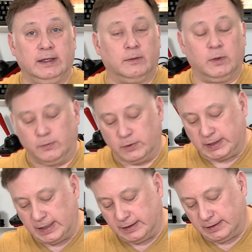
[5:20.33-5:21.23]
It won't work
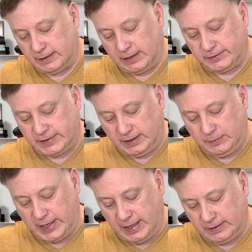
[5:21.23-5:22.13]
on an LCD
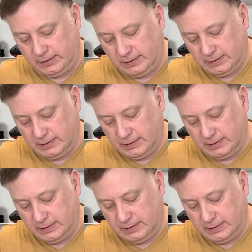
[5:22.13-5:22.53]
panel.